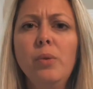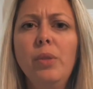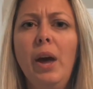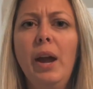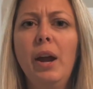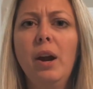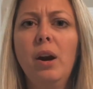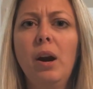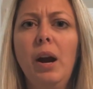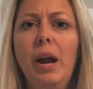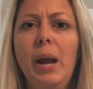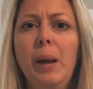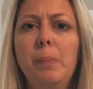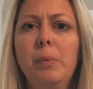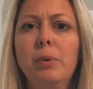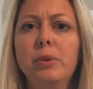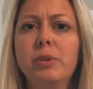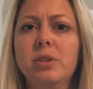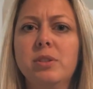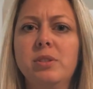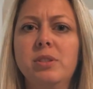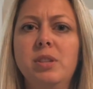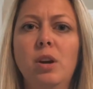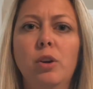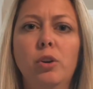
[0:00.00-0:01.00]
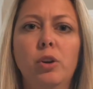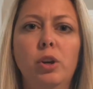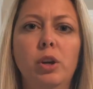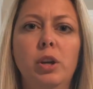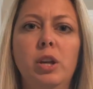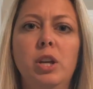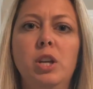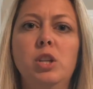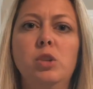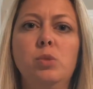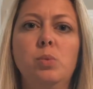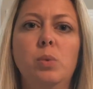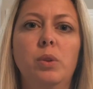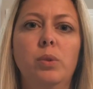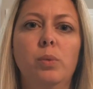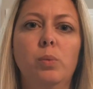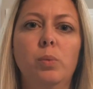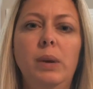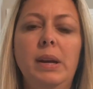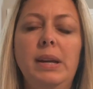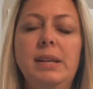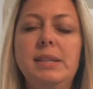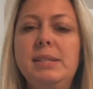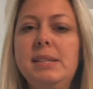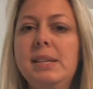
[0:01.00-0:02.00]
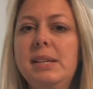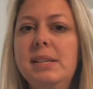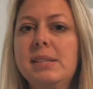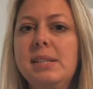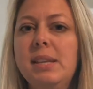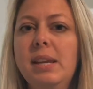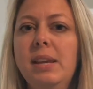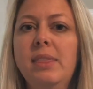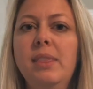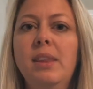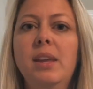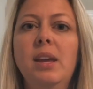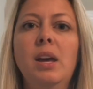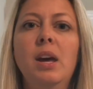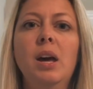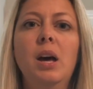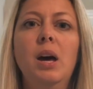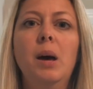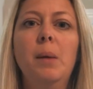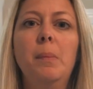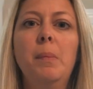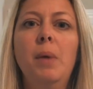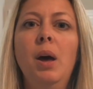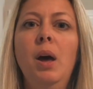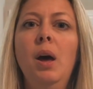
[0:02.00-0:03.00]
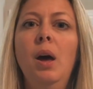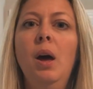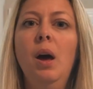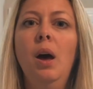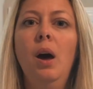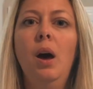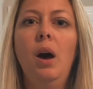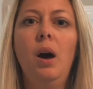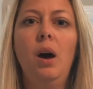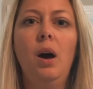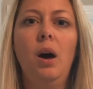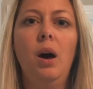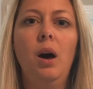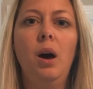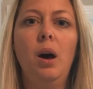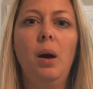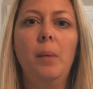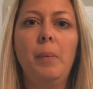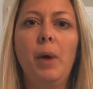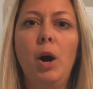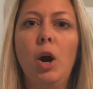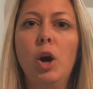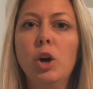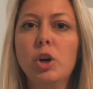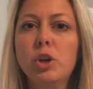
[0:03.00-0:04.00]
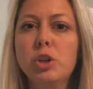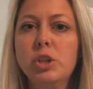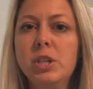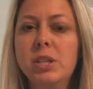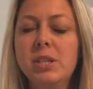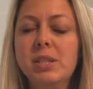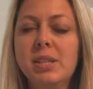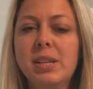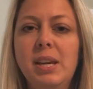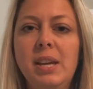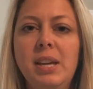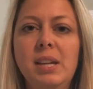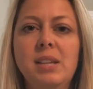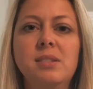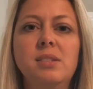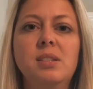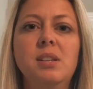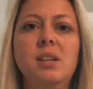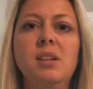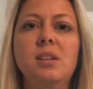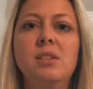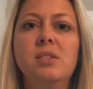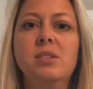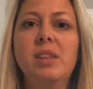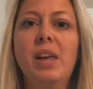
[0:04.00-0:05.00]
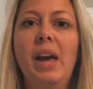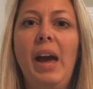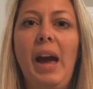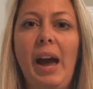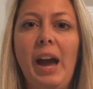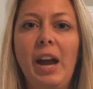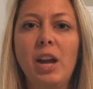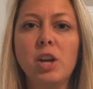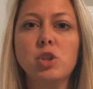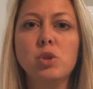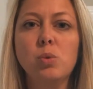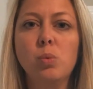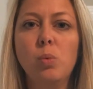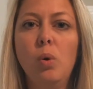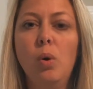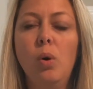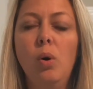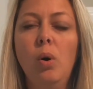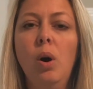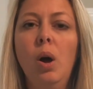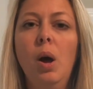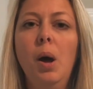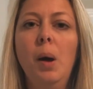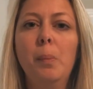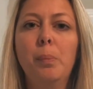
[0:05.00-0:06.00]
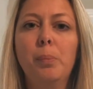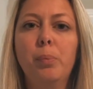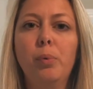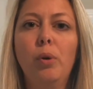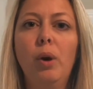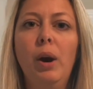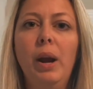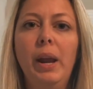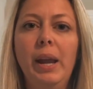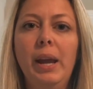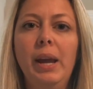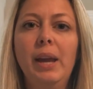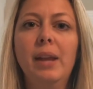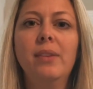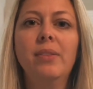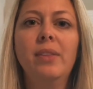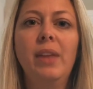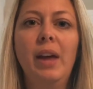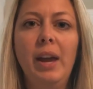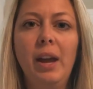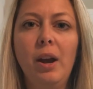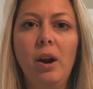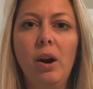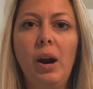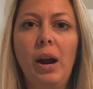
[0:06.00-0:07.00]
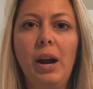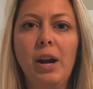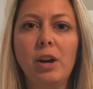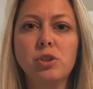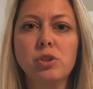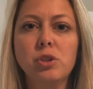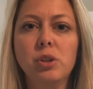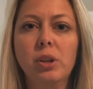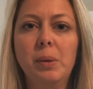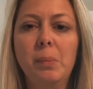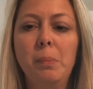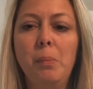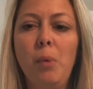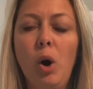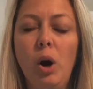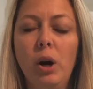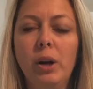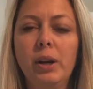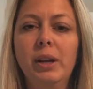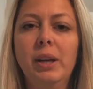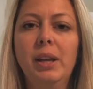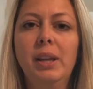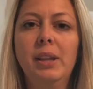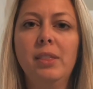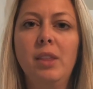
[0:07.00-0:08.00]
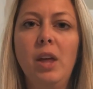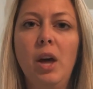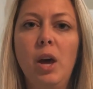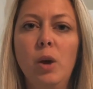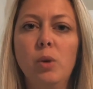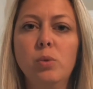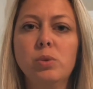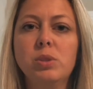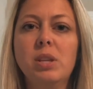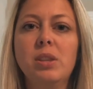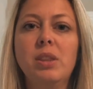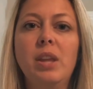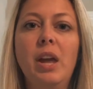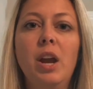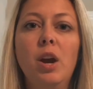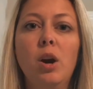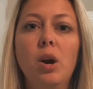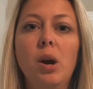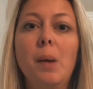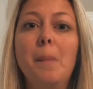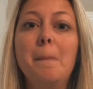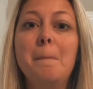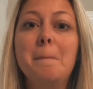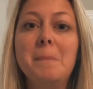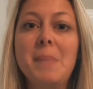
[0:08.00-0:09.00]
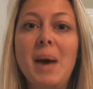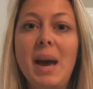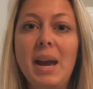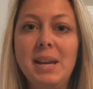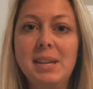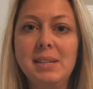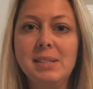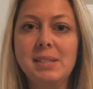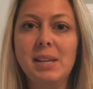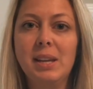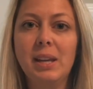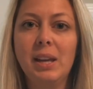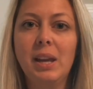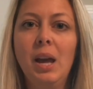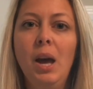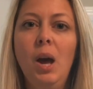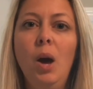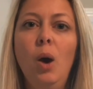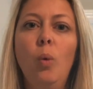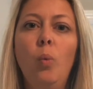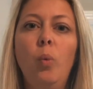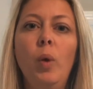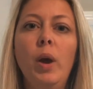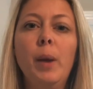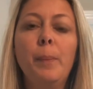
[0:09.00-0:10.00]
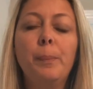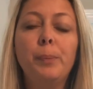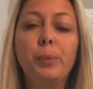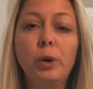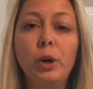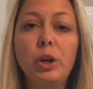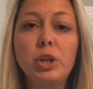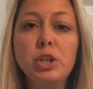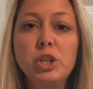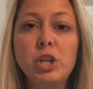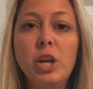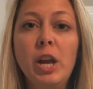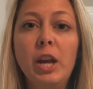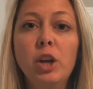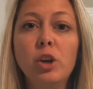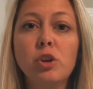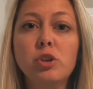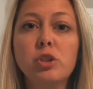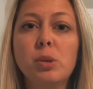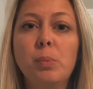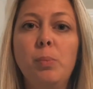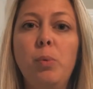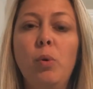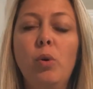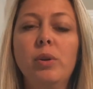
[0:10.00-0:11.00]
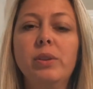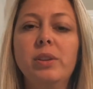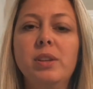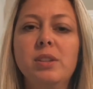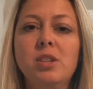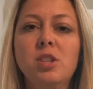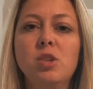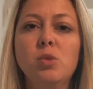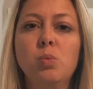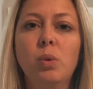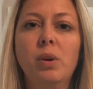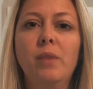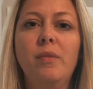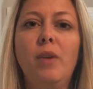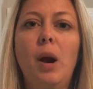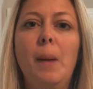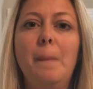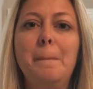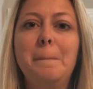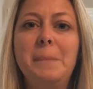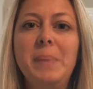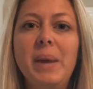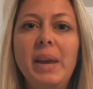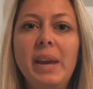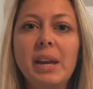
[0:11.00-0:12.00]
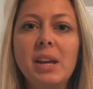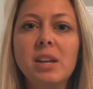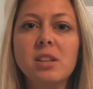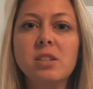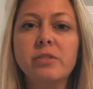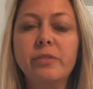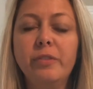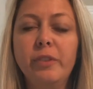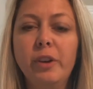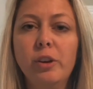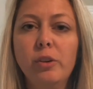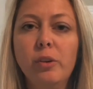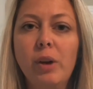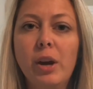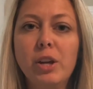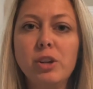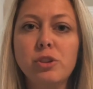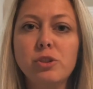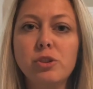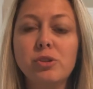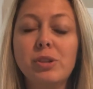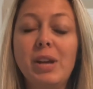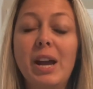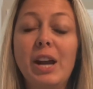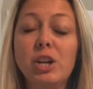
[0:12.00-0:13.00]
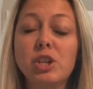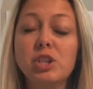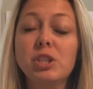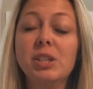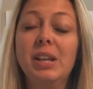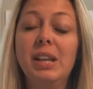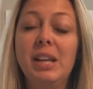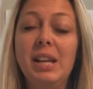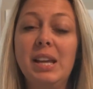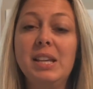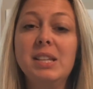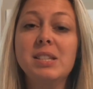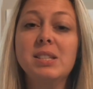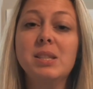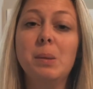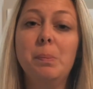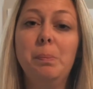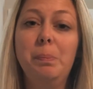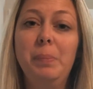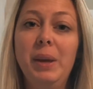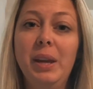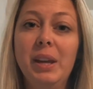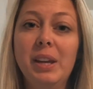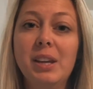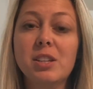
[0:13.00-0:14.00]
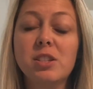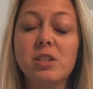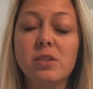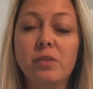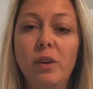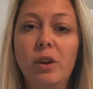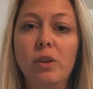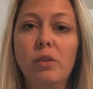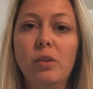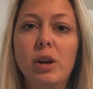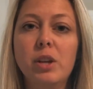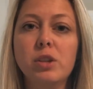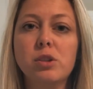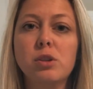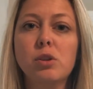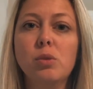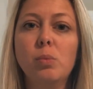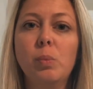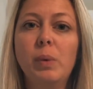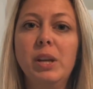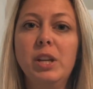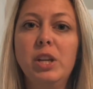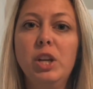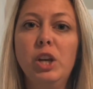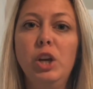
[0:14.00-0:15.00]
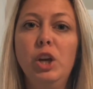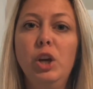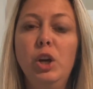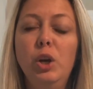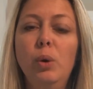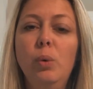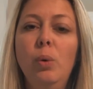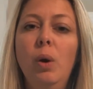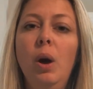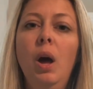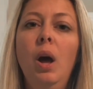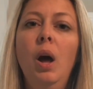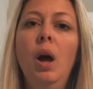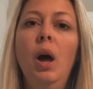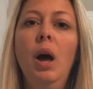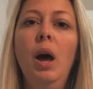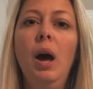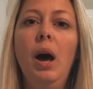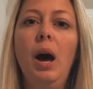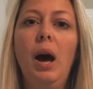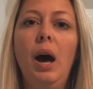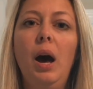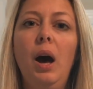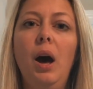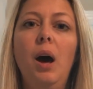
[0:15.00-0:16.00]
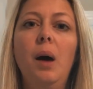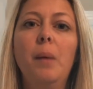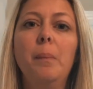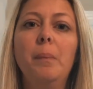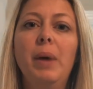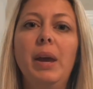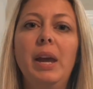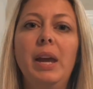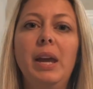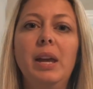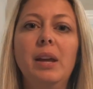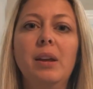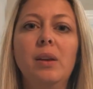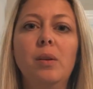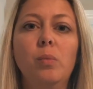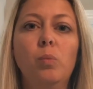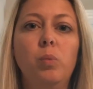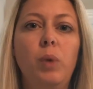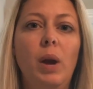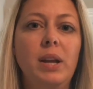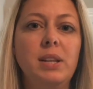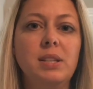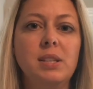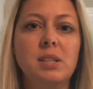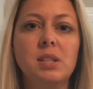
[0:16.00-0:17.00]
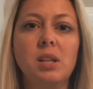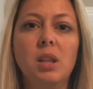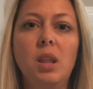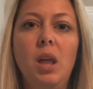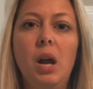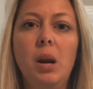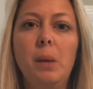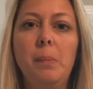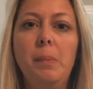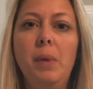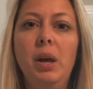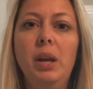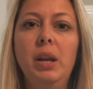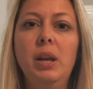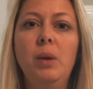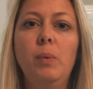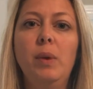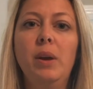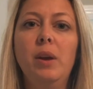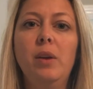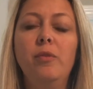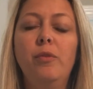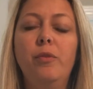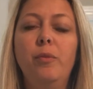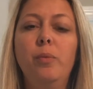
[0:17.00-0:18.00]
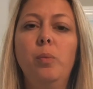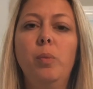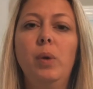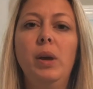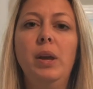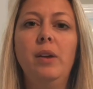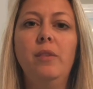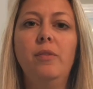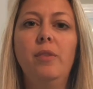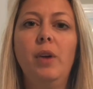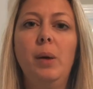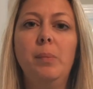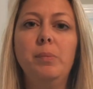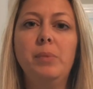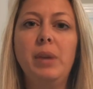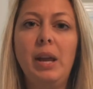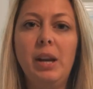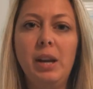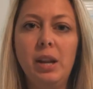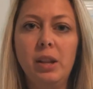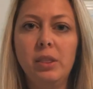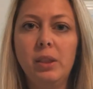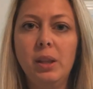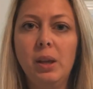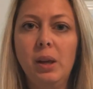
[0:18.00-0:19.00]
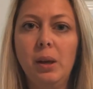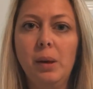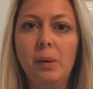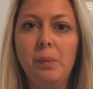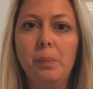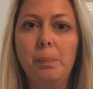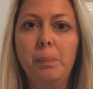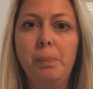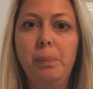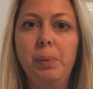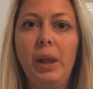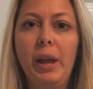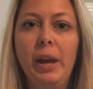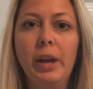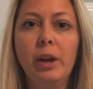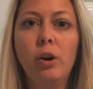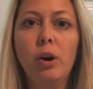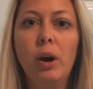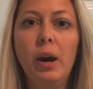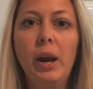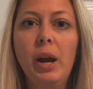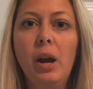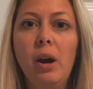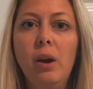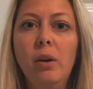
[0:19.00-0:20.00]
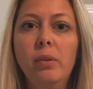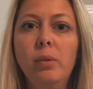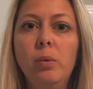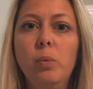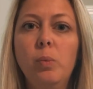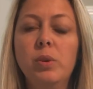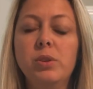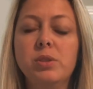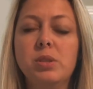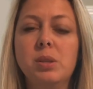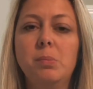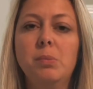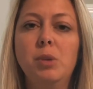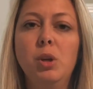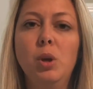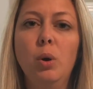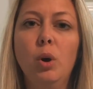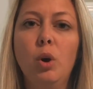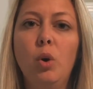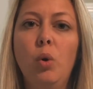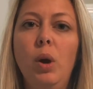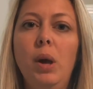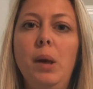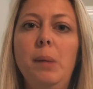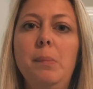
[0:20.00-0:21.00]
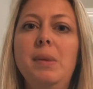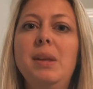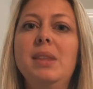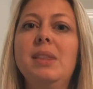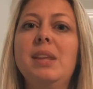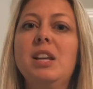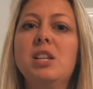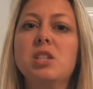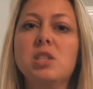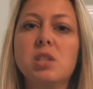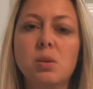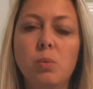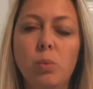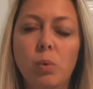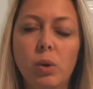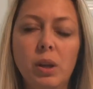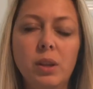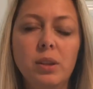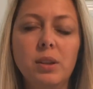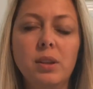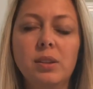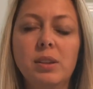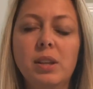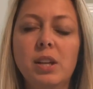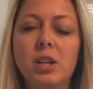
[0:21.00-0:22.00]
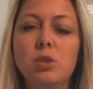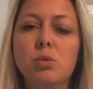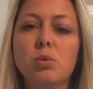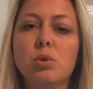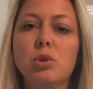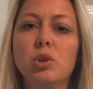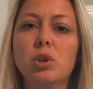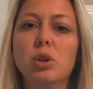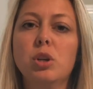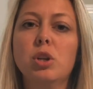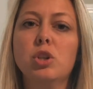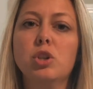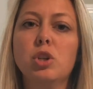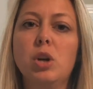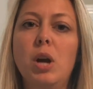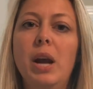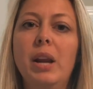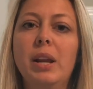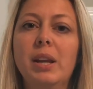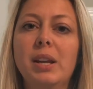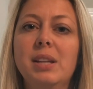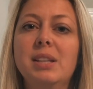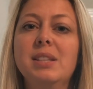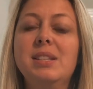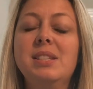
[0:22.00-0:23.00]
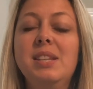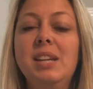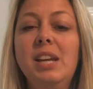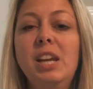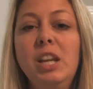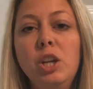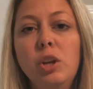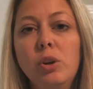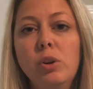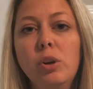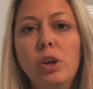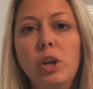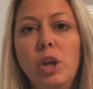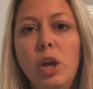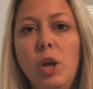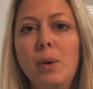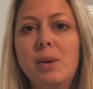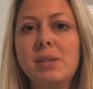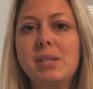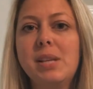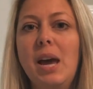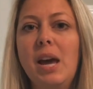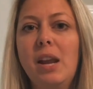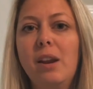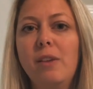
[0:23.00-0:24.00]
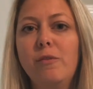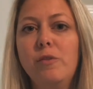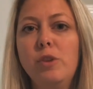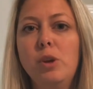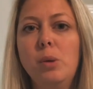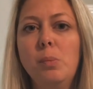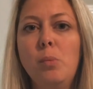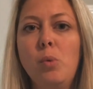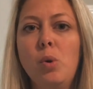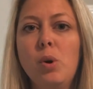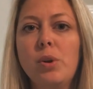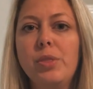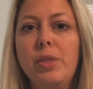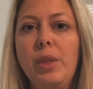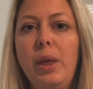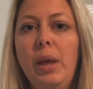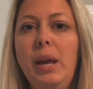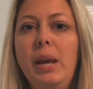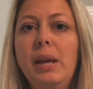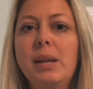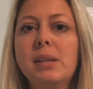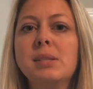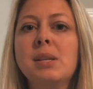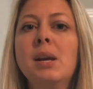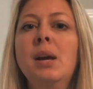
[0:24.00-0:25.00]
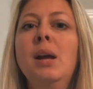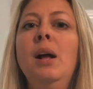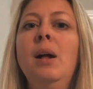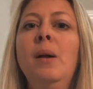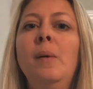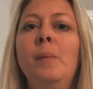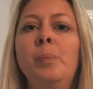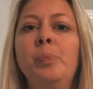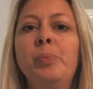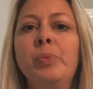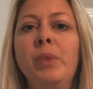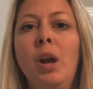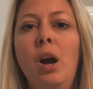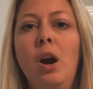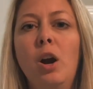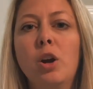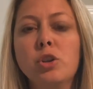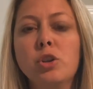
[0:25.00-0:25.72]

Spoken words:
so they are able to sell cookies with Reese's in them. Hershey's Kisses, the actual brand, they are actually marketing those, and they are amazing. We appreciate your support. This is one of our biggest fundraisers. Actually, it is the biggest fundraiser we do. It raises a lot of money. We've updated the playground with some new equipment. That's one of the things we're going to try to continue to do, is add a few more things.